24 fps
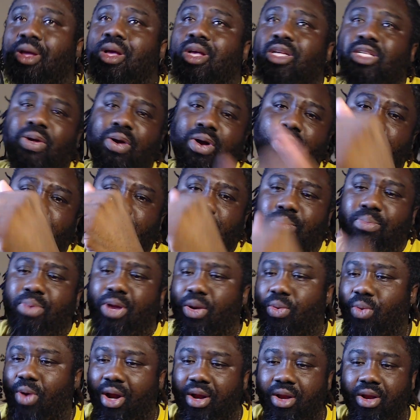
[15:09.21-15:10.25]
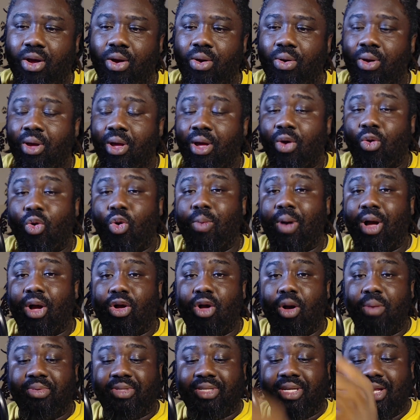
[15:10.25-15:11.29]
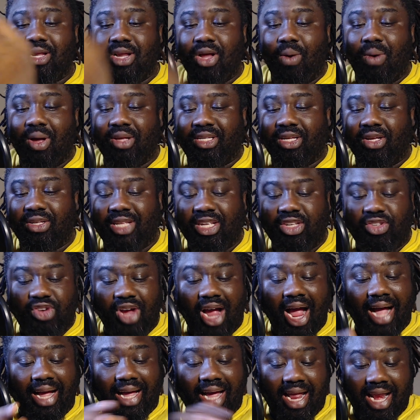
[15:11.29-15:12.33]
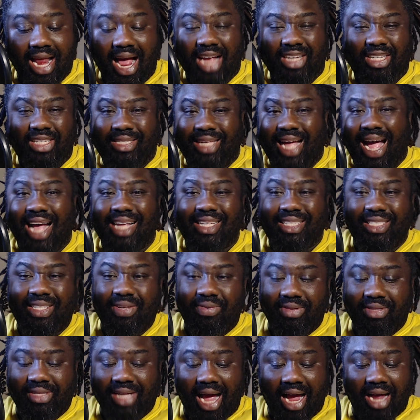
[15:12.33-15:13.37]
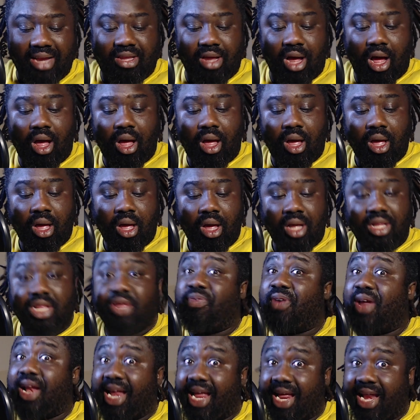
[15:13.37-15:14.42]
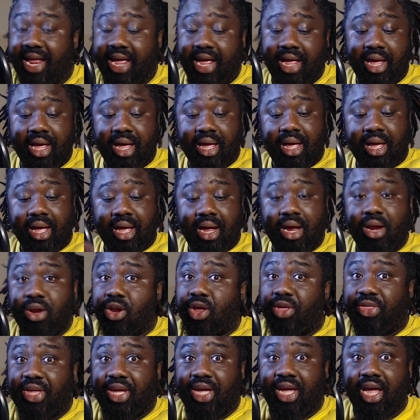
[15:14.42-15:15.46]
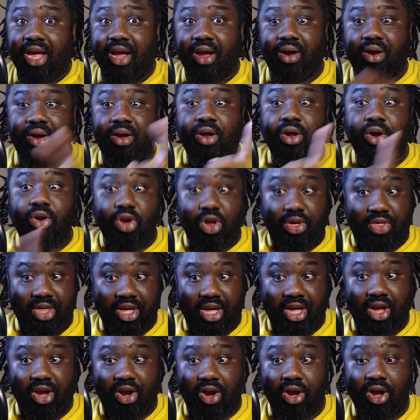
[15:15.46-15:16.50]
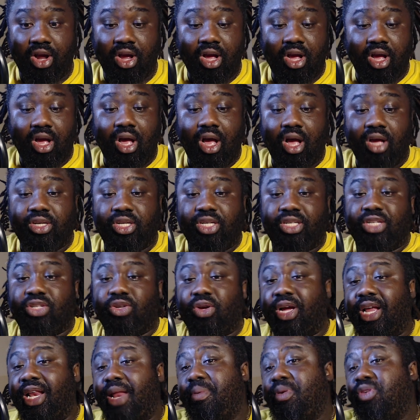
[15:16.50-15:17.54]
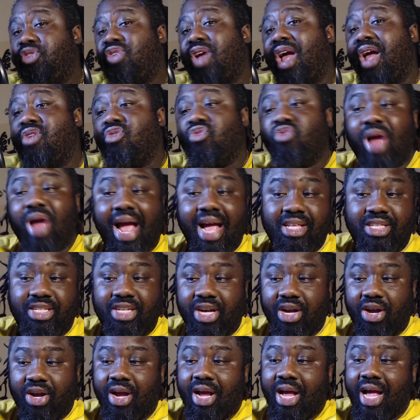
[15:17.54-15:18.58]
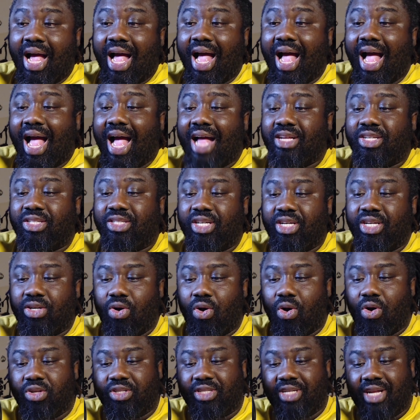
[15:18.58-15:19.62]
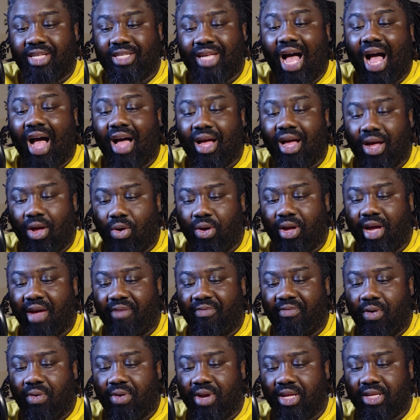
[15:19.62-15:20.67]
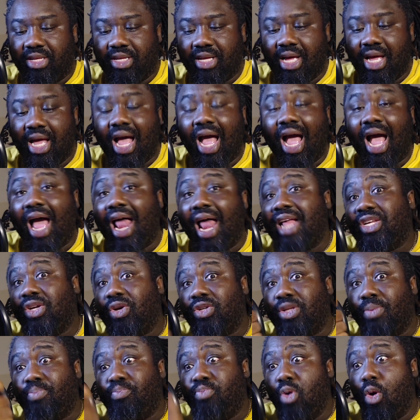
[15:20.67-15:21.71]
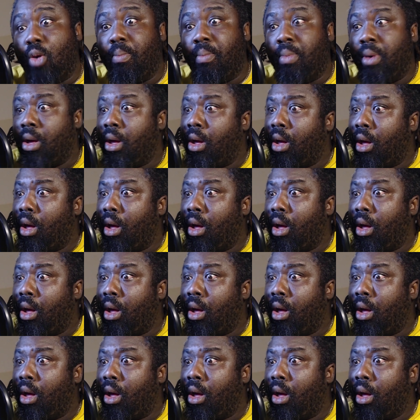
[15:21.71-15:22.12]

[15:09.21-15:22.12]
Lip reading: So I go to the blood work now. Woman comes in now and says, let's try again, and she ties it even tighter, different lady, nothing here. She says, okay, let me try right here. And she goes in and says, okay, I found it. And she goes, boom.